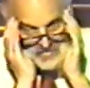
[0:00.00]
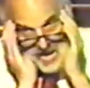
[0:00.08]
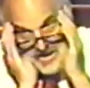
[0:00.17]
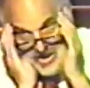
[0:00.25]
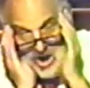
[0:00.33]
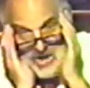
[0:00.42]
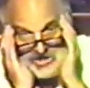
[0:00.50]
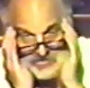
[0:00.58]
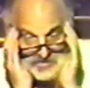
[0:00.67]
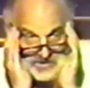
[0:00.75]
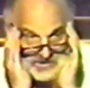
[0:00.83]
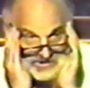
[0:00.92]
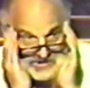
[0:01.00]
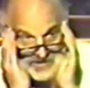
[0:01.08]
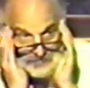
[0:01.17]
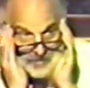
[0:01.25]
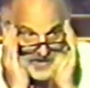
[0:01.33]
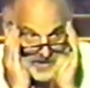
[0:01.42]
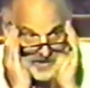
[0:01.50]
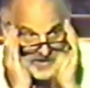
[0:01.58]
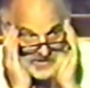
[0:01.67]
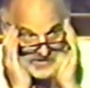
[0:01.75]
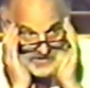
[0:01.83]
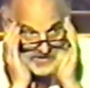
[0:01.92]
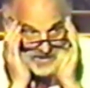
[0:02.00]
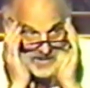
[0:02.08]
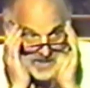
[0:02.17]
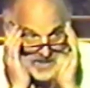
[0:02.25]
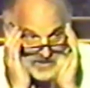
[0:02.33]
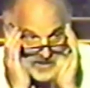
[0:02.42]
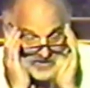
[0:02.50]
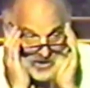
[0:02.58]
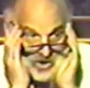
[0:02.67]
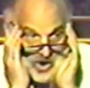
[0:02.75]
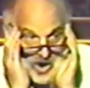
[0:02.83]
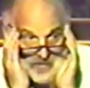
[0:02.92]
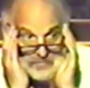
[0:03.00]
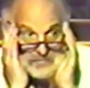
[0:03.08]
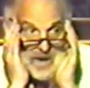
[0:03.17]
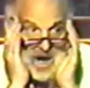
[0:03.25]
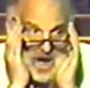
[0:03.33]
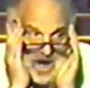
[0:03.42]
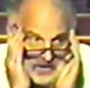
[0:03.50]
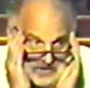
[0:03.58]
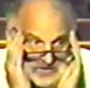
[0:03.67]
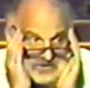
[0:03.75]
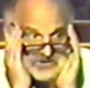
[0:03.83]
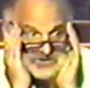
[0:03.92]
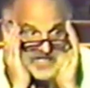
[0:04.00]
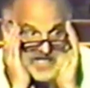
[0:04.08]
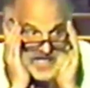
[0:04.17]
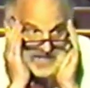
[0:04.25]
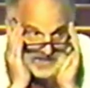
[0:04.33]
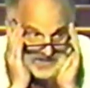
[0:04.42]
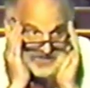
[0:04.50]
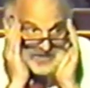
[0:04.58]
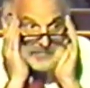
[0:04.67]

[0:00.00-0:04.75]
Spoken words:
my argument simply is that there are models in the